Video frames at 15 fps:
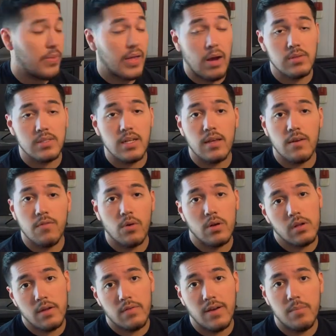I was selling for,
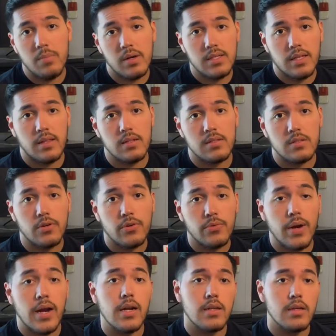$35. I think that's a great